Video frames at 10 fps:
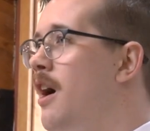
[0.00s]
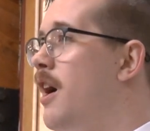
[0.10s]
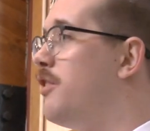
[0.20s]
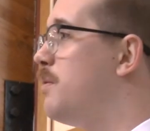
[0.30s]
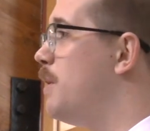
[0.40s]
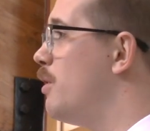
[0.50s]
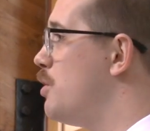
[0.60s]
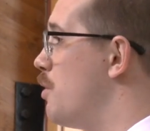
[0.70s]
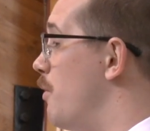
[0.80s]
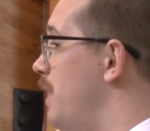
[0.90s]
a
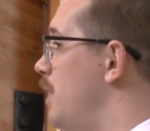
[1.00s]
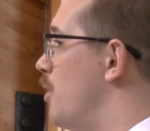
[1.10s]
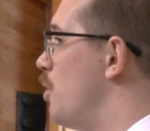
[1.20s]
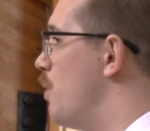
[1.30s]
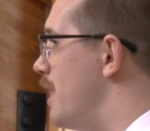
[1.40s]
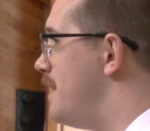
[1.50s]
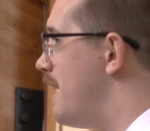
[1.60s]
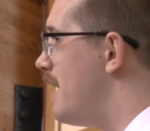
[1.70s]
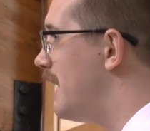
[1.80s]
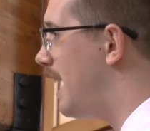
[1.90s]
spiritual leader who had
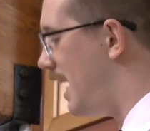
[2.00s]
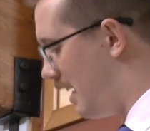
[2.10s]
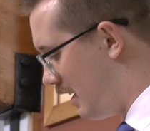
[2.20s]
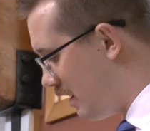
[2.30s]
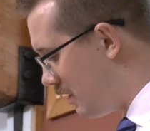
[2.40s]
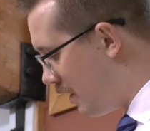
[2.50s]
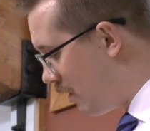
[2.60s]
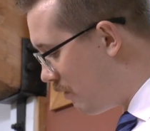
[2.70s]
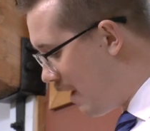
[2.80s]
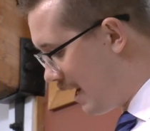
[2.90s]
dedicated
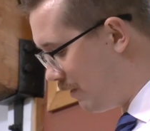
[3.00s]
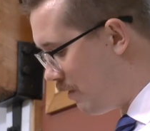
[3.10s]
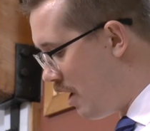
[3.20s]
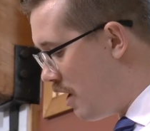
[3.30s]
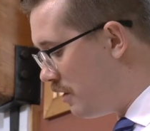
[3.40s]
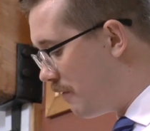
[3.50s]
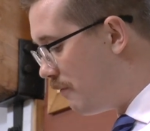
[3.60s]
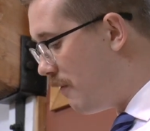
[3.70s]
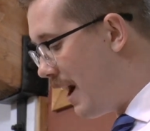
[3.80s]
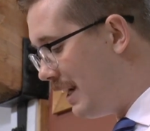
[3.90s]
their life to
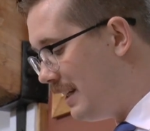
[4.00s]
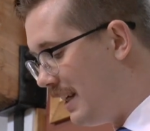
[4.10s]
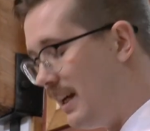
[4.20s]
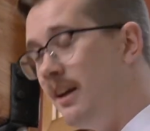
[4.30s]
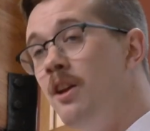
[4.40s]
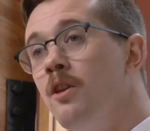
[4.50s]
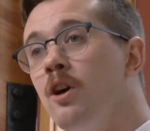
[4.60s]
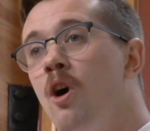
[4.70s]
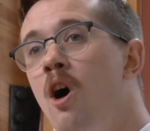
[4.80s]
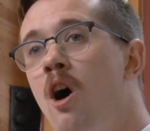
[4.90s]
finding the
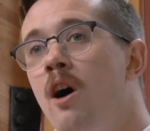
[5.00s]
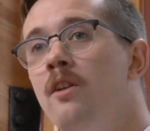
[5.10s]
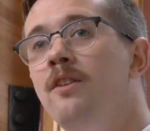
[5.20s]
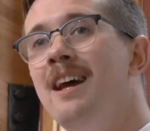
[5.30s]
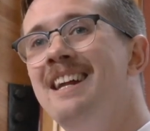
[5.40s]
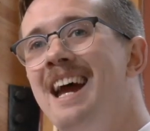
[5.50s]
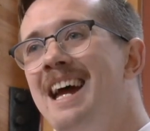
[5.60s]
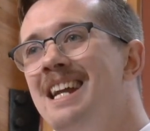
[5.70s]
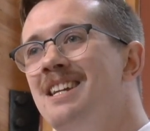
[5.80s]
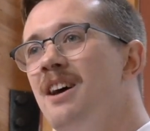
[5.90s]
cause and
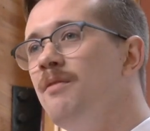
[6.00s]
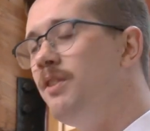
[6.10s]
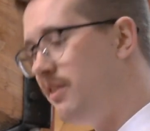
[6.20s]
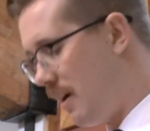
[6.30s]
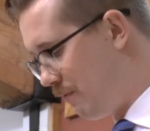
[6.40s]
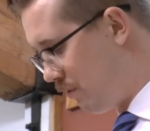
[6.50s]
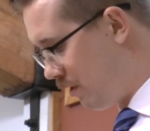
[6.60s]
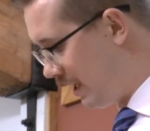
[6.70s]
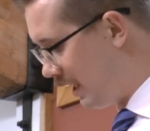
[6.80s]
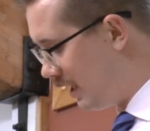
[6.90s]
end of
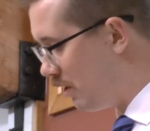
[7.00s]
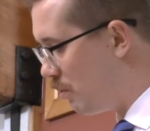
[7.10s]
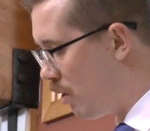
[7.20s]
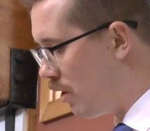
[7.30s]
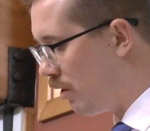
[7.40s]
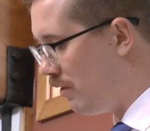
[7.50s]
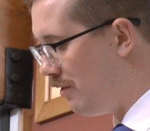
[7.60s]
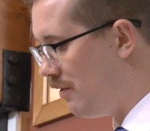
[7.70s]
suffering in the world.